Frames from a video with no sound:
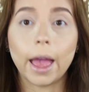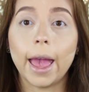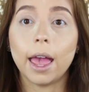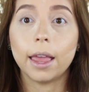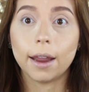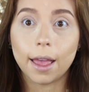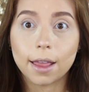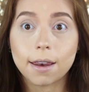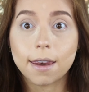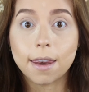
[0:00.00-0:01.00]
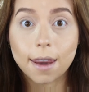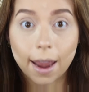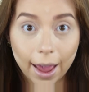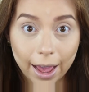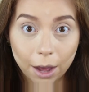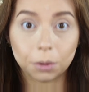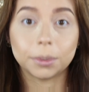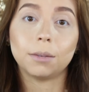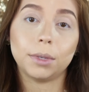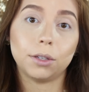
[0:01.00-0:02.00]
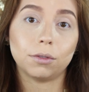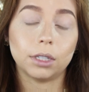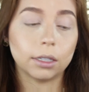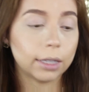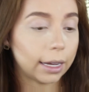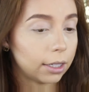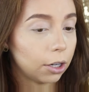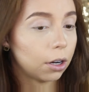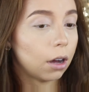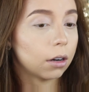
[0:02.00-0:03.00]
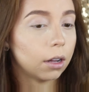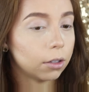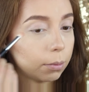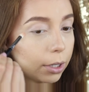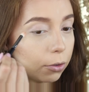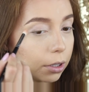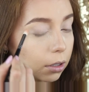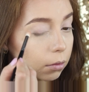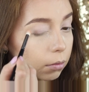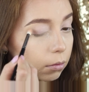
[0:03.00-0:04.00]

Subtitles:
And now I'm going to be using that terracotta colored crease.